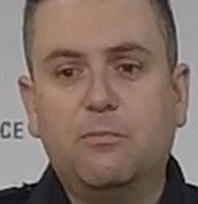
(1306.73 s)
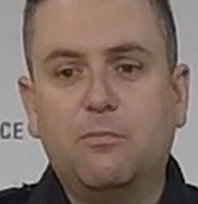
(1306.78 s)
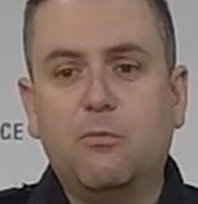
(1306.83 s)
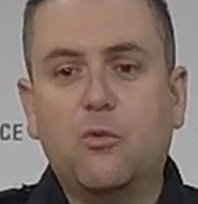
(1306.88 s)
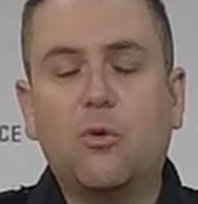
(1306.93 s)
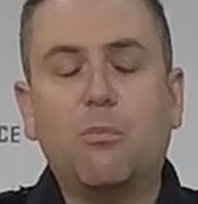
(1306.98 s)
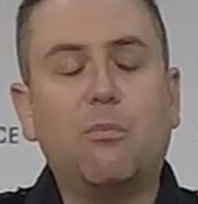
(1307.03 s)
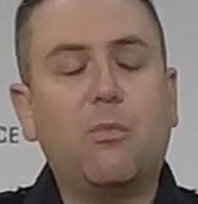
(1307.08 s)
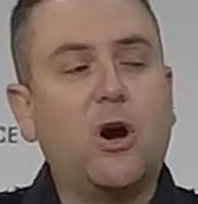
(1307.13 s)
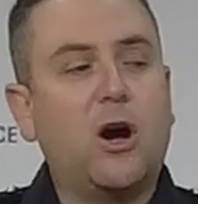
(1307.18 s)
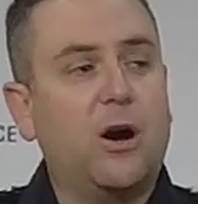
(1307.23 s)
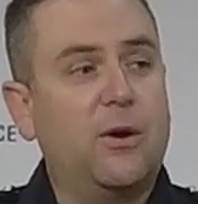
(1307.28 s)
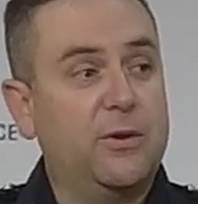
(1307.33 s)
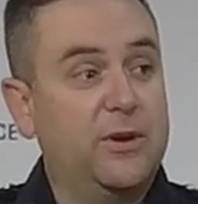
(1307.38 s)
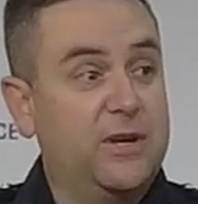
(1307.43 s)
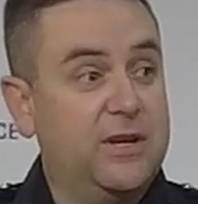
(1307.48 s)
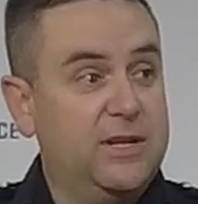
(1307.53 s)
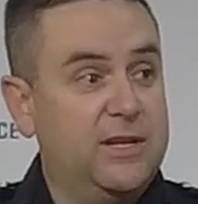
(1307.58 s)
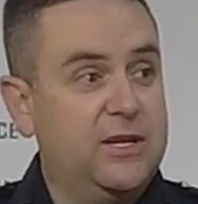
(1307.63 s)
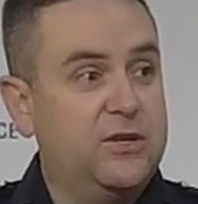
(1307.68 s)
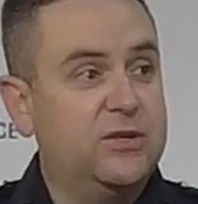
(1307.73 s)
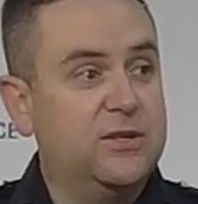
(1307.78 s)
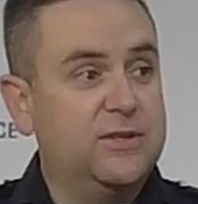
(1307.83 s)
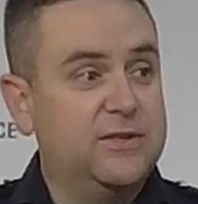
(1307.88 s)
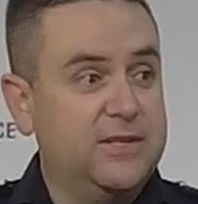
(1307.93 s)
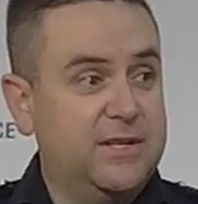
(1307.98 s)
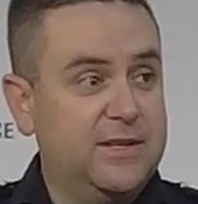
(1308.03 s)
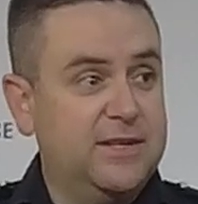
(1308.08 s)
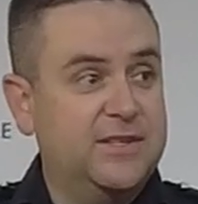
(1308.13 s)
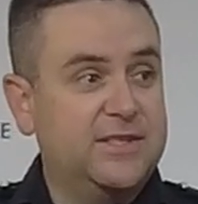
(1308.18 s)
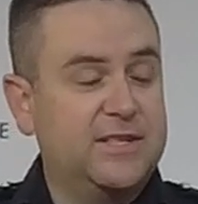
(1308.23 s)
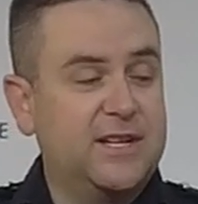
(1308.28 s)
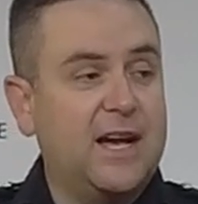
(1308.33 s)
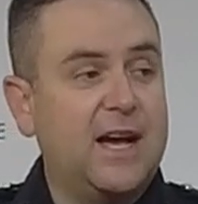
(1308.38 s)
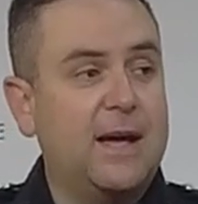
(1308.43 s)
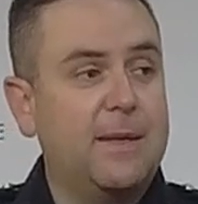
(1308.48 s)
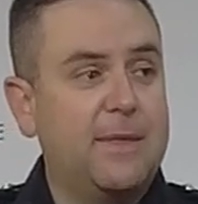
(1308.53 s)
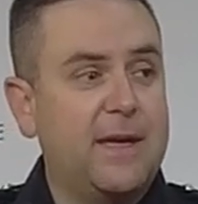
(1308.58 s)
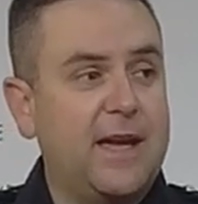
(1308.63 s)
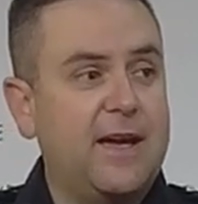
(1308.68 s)
more milder conditions in the
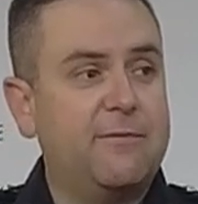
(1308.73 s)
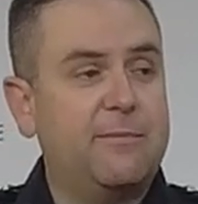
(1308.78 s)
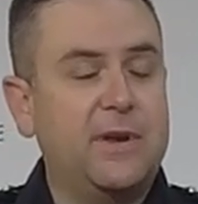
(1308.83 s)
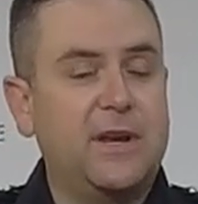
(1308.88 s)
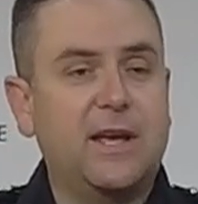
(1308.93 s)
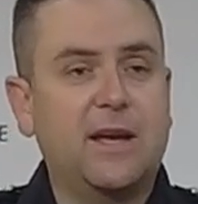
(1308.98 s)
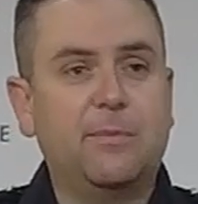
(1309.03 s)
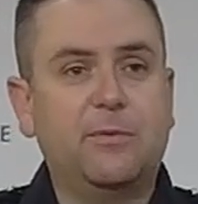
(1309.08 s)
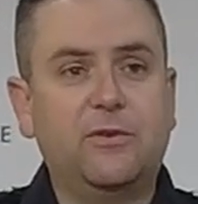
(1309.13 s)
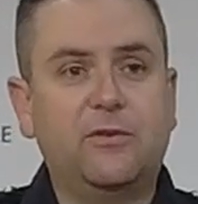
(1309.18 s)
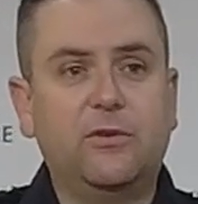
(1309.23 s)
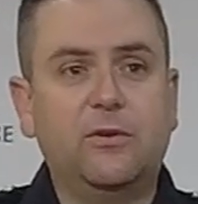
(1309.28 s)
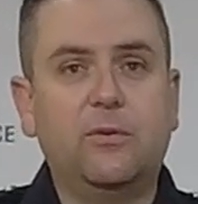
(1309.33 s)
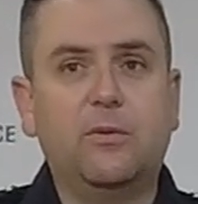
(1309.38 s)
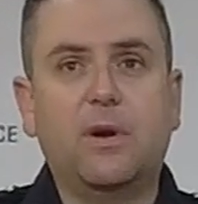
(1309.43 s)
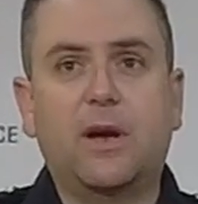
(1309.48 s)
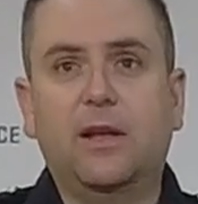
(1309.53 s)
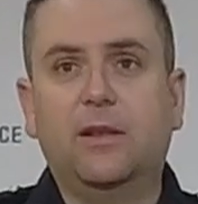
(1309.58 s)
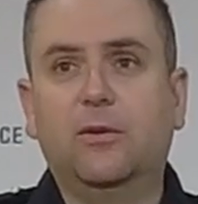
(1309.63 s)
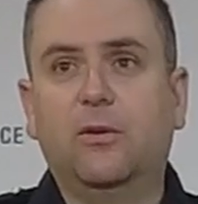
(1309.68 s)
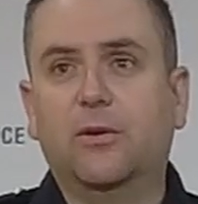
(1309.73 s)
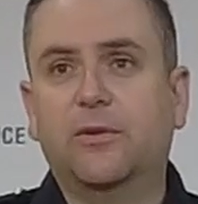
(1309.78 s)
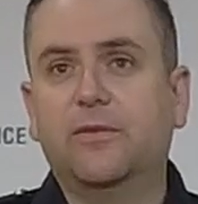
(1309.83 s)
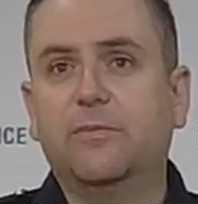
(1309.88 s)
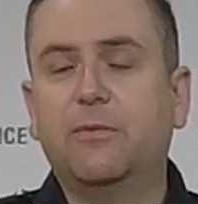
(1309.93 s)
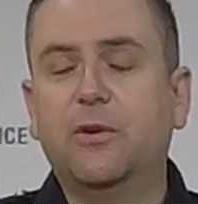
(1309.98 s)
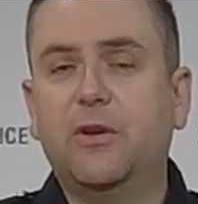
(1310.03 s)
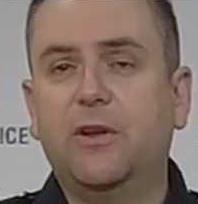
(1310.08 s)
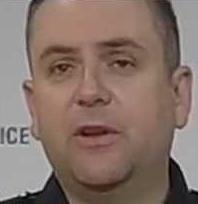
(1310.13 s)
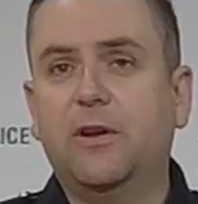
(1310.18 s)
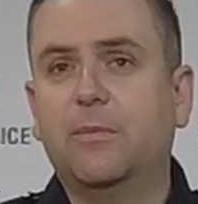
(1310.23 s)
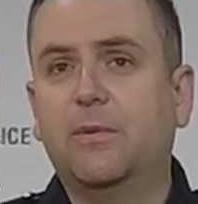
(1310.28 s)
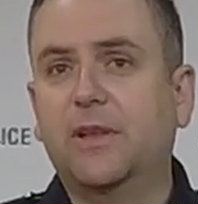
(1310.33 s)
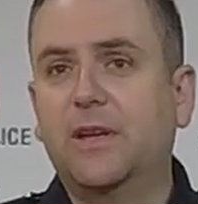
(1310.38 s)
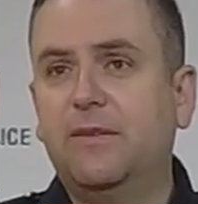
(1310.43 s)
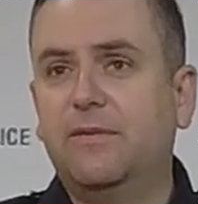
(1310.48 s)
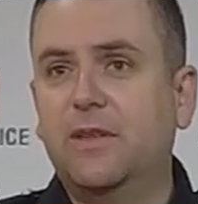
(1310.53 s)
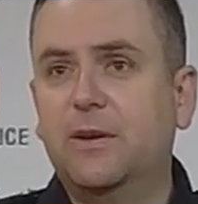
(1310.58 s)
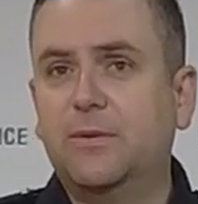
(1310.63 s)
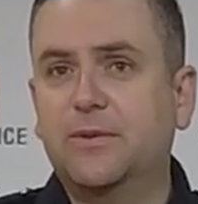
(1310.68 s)
start, they have been able to do a lot of burning. I
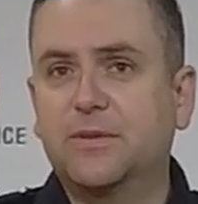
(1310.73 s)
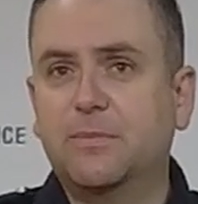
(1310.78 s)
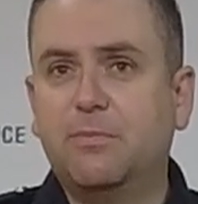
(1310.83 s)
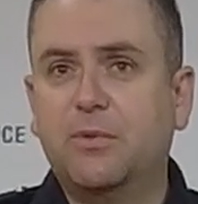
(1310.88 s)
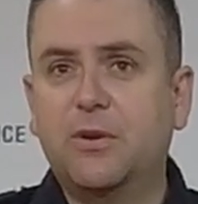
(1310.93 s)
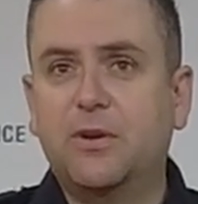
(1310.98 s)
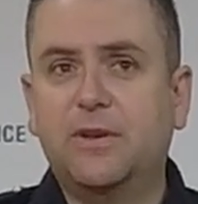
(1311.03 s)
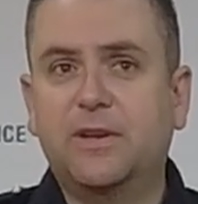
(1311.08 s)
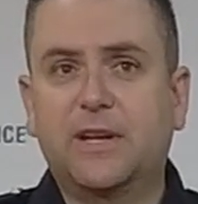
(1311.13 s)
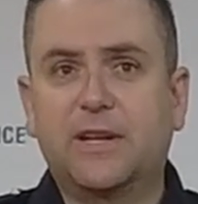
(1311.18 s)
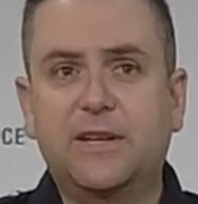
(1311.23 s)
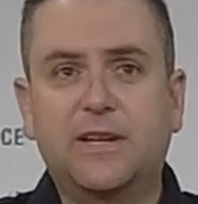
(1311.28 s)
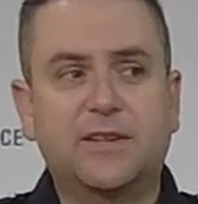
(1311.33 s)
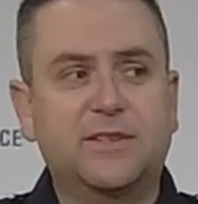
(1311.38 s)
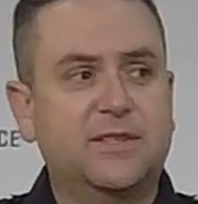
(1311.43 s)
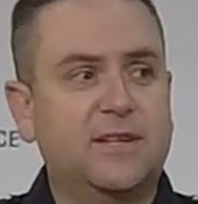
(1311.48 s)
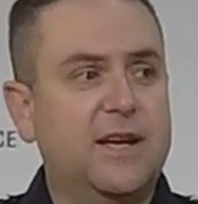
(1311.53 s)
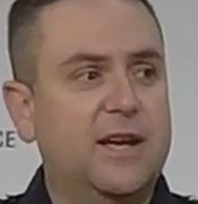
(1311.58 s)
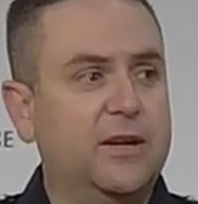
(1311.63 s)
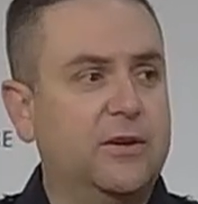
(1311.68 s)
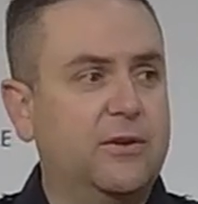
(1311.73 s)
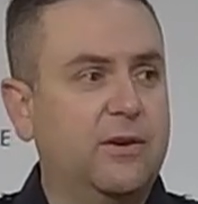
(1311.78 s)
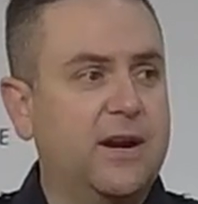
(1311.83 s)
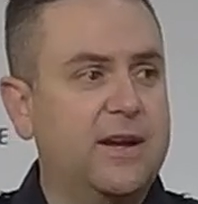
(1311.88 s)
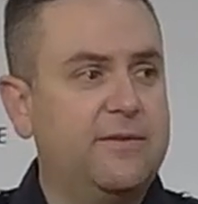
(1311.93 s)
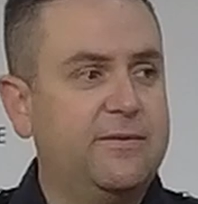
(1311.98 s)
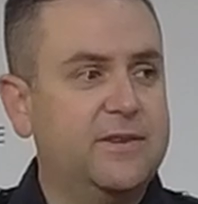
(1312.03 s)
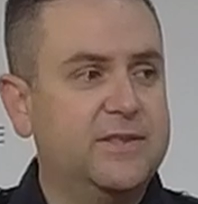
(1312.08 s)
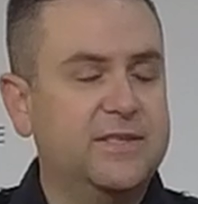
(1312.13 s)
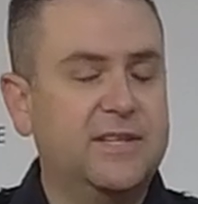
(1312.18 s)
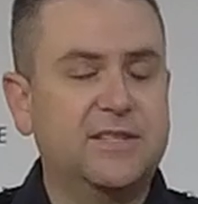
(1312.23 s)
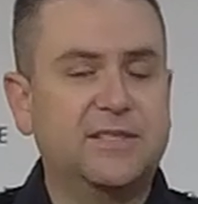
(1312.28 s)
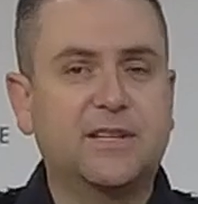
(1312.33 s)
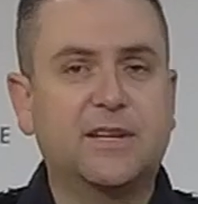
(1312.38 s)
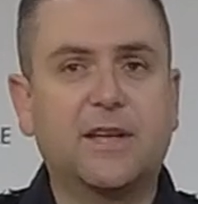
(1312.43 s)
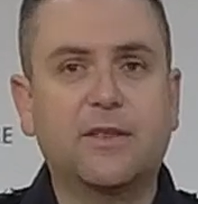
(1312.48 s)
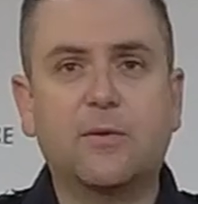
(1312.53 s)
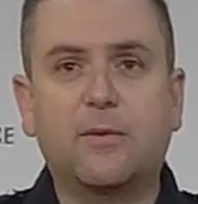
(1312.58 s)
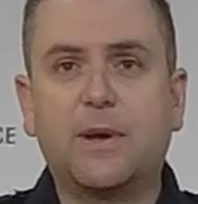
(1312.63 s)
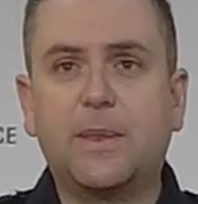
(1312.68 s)
believe there was a burn done yesterday at Crapers. There's
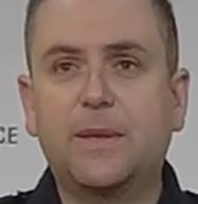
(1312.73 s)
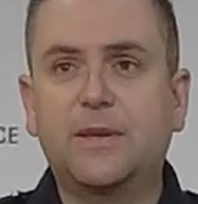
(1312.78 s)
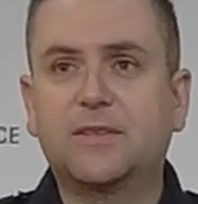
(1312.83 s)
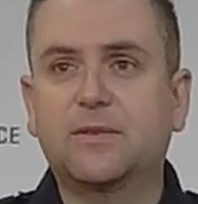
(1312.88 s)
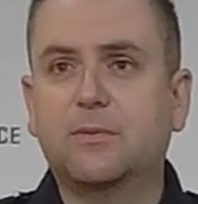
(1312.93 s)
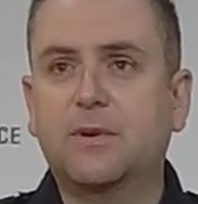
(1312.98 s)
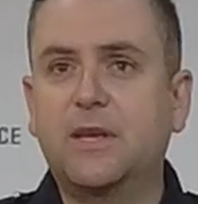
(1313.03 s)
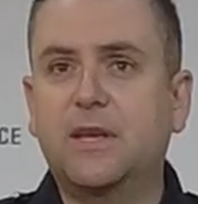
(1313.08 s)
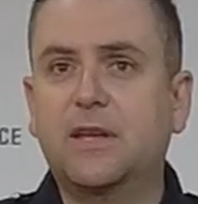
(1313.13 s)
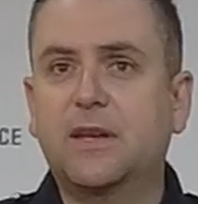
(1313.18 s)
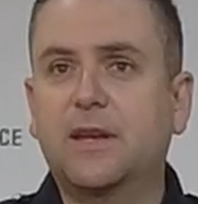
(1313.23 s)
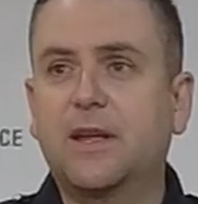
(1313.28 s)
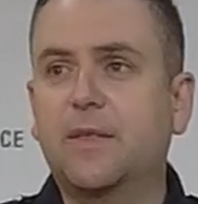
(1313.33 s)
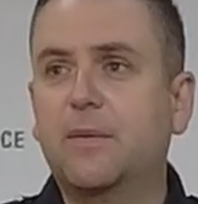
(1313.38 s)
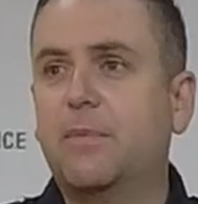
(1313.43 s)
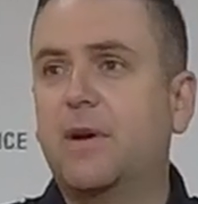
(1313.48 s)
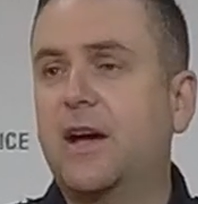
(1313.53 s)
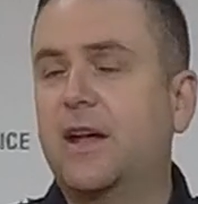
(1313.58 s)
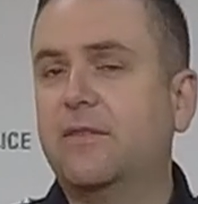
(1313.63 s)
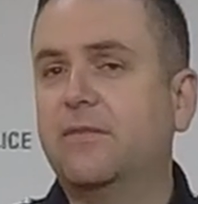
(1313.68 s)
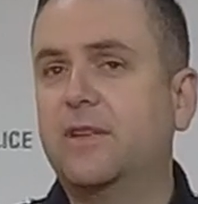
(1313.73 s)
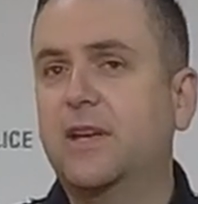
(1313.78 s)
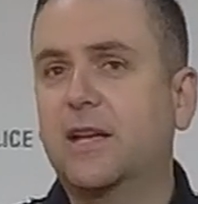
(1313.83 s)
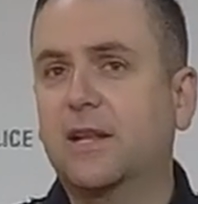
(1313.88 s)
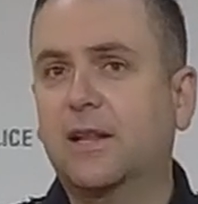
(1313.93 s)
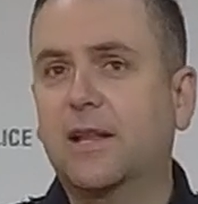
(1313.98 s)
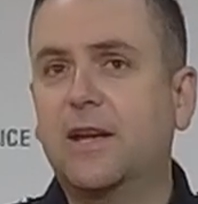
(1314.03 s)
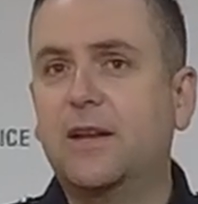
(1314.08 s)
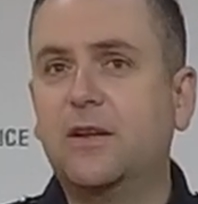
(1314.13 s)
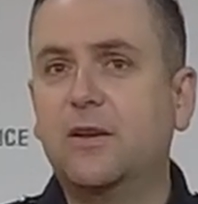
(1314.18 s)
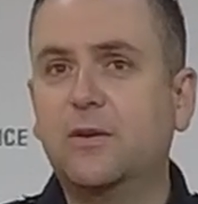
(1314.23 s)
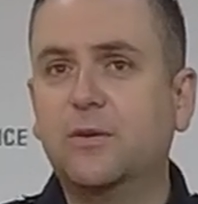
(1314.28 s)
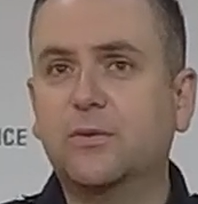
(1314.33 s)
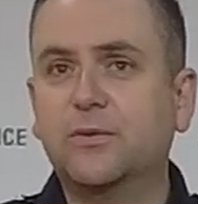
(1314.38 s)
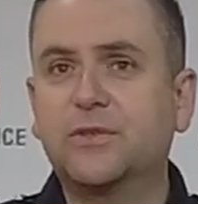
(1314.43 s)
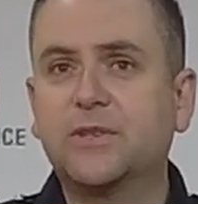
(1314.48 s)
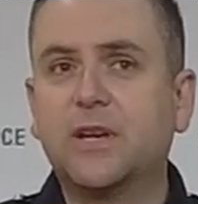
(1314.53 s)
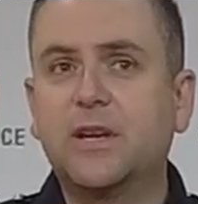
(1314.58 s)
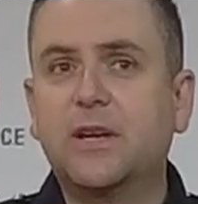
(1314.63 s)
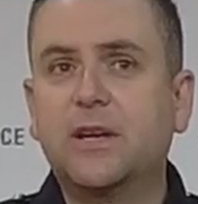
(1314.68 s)
another one this week in another part of the Adelaide
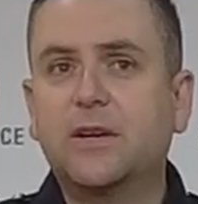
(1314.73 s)
Hills.